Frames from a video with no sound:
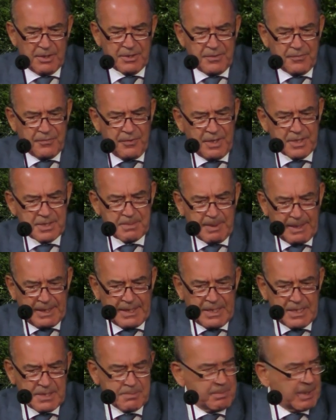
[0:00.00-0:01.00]
defense
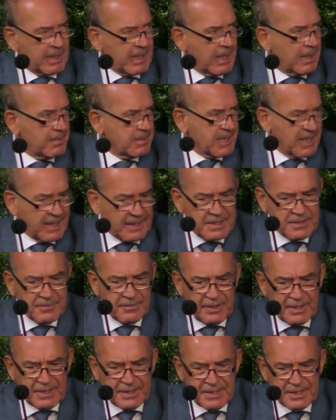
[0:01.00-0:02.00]
mechanism becomes
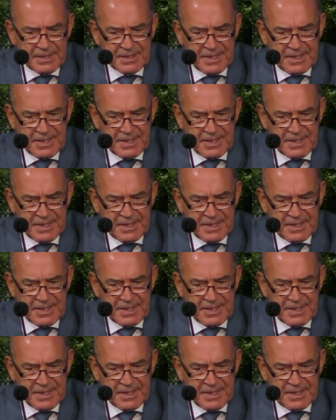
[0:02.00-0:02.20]
activated,